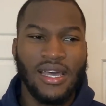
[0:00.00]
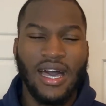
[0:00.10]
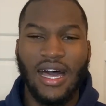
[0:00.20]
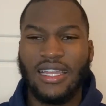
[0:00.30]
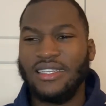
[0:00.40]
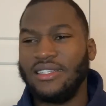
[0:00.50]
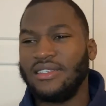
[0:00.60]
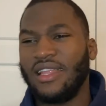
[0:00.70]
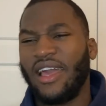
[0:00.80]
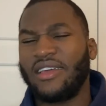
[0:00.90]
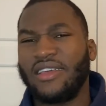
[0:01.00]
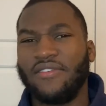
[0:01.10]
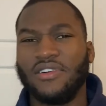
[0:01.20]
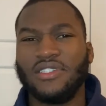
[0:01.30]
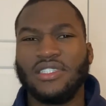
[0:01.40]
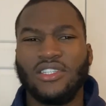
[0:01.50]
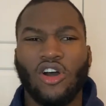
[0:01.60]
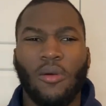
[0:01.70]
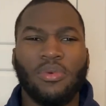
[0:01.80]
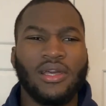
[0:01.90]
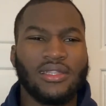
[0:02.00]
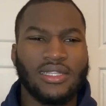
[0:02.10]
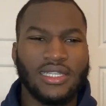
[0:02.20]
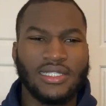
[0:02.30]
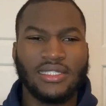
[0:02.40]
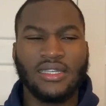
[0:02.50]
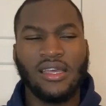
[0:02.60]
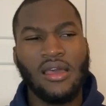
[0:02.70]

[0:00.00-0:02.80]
and give us topic lists.